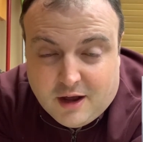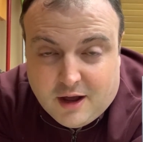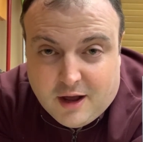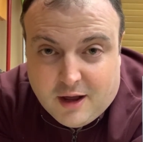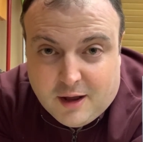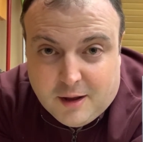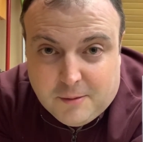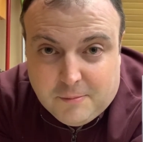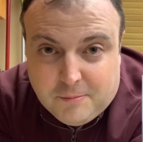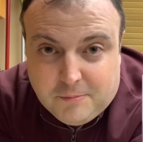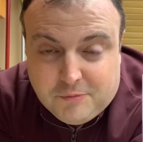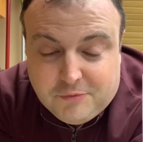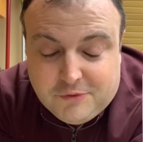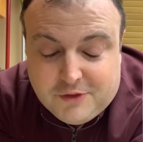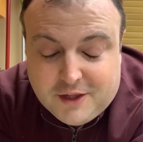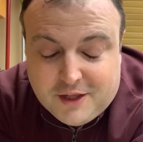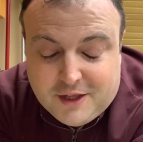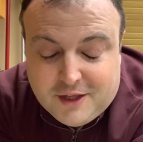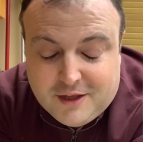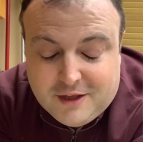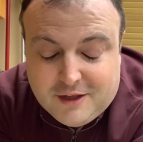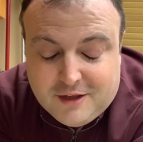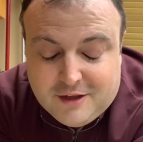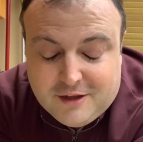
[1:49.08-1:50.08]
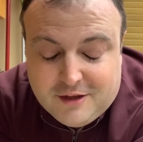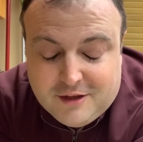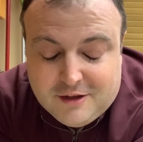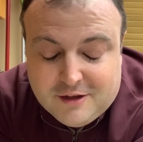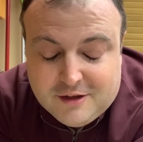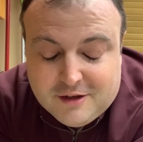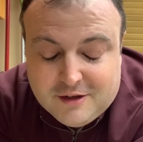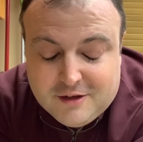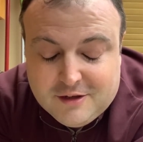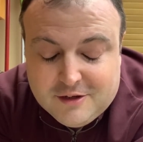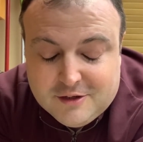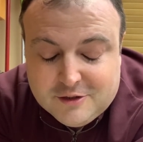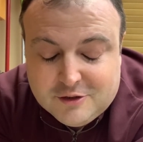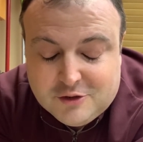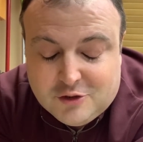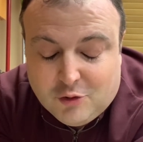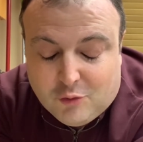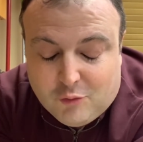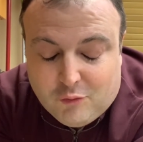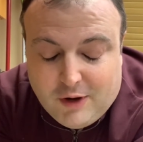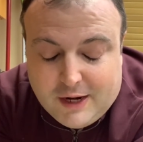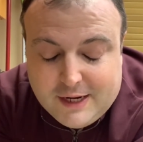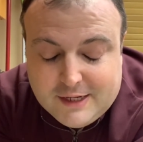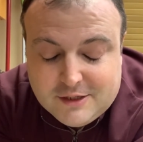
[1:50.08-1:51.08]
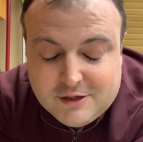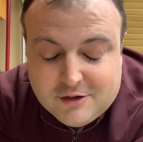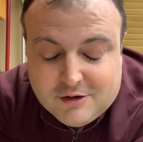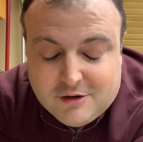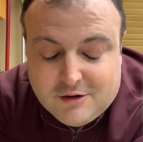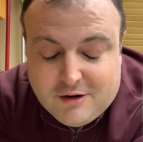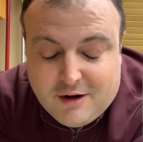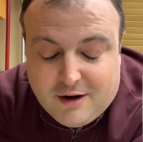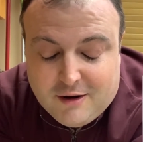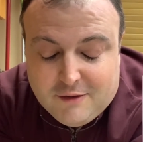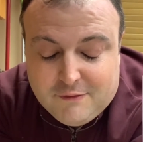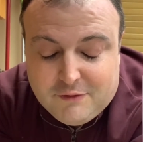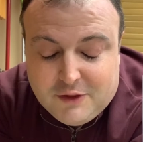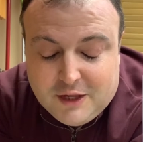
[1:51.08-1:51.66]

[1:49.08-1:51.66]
the director